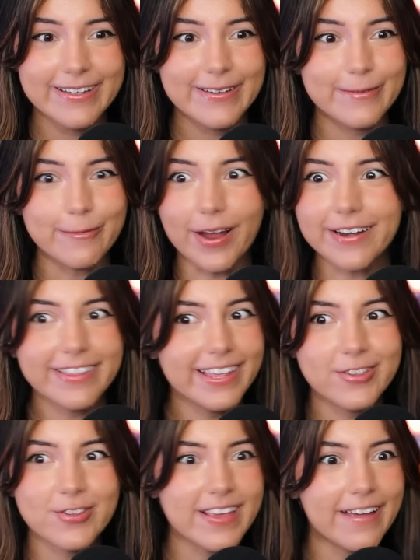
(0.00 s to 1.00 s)
Why do
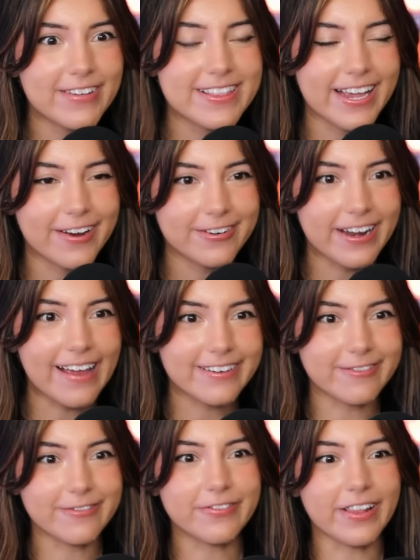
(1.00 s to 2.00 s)
they just have a
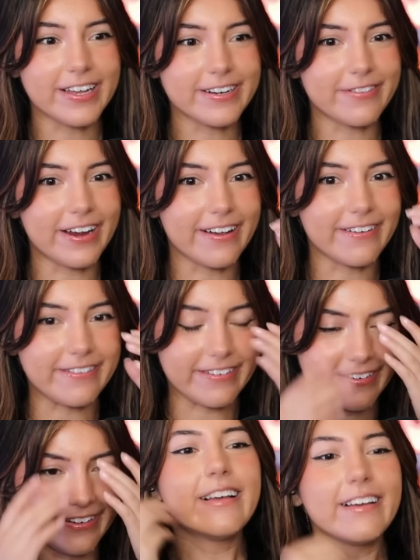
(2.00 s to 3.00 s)
pterodactyl flying
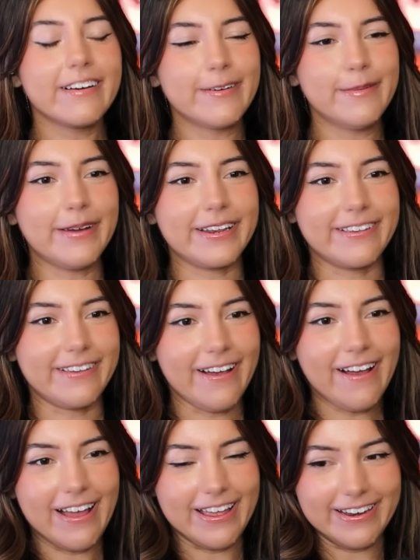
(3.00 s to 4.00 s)
around? Oh my
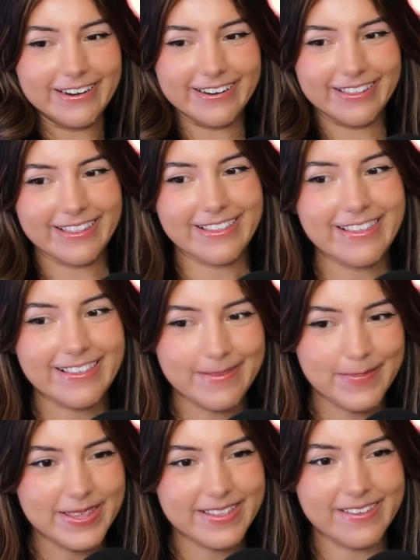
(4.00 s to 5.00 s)
god, this
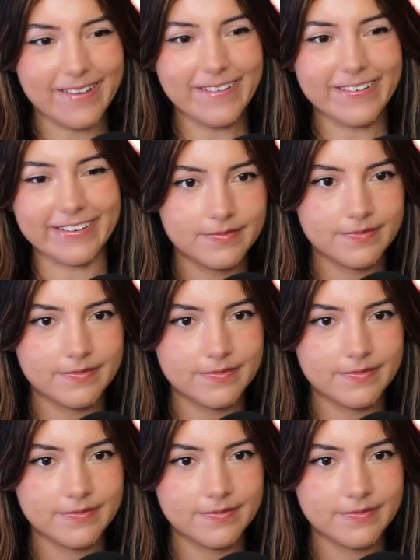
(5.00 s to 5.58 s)
is bizarre.